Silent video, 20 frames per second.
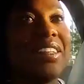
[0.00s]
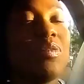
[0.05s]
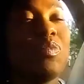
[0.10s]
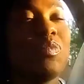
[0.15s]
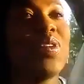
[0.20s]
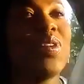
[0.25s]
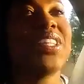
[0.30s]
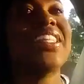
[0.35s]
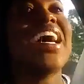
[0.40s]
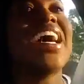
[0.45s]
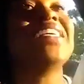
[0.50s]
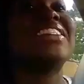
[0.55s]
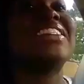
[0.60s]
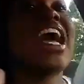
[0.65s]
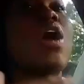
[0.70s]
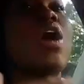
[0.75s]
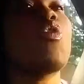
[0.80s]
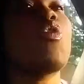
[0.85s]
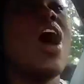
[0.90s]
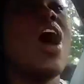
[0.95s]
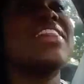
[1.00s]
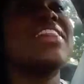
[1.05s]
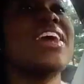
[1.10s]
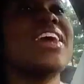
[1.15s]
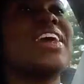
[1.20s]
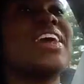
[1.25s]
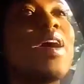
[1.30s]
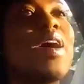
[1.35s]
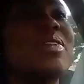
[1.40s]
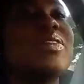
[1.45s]
but that's not why they're
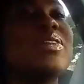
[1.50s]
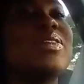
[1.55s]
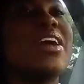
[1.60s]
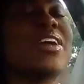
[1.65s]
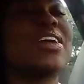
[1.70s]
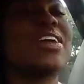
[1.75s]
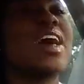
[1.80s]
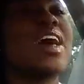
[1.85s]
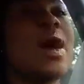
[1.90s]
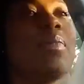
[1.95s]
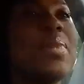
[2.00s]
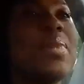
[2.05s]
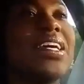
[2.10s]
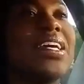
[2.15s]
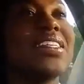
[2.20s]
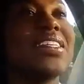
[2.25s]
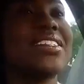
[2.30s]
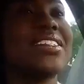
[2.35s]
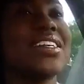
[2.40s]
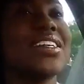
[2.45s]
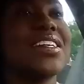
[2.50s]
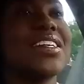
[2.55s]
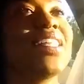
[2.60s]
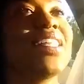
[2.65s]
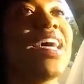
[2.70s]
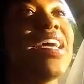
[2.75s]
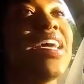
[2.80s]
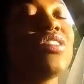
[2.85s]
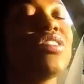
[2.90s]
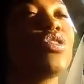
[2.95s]
coming to the
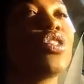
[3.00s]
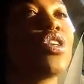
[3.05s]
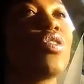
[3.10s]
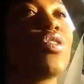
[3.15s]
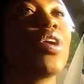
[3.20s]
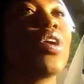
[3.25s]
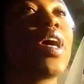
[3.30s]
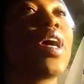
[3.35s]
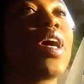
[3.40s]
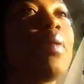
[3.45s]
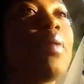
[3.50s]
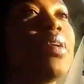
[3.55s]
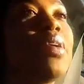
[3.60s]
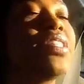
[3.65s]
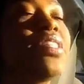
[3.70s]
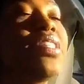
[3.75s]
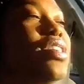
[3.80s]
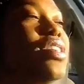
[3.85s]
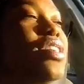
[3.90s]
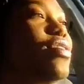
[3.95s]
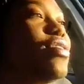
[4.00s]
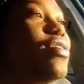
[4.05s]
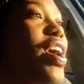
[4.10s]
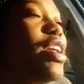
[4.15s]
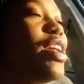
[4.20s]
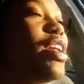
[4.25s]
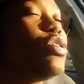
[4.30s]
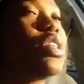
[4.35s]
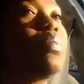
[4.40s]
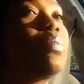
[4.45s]
laser show. They're coming to
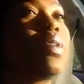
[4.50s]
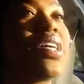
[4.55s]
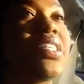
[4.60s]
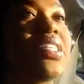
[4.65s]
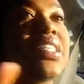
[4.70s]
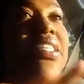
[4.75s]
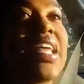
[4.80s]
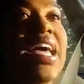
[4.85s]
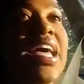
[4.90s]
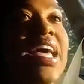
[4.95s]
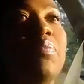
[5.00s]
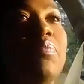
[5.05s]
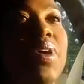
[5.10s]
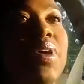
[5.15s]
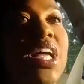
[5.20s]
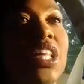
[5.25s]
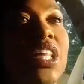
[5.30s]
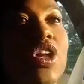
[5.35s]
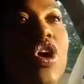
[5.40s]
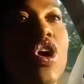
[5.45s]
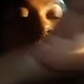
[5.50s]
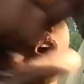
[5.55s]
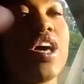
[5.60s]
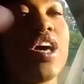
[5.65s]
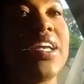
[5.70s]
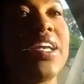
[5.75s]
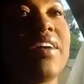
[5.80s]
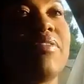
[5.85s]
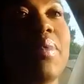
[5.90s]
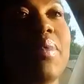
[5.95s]
fellowship because it's like a big lawn,
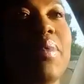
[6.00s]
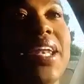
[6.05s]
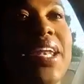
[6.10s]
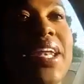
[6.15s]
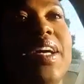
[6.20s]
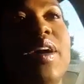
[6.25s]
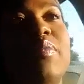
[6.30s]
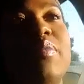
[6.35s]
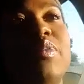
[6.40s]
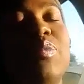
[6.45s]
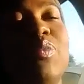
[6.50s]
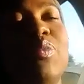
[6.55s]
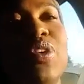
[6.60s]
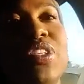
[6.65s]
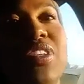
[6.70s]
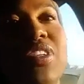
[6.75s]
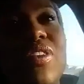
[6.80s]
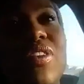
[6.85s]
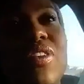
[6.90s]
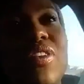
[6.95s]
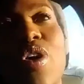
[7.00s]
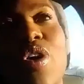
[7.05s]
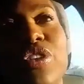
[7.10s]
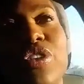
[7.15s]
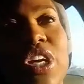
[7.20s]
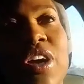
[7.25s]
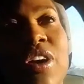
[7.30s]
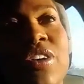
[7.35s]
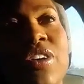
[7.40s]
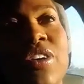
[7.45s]
and everybody comes and brings their lawn
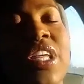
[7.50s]
chairs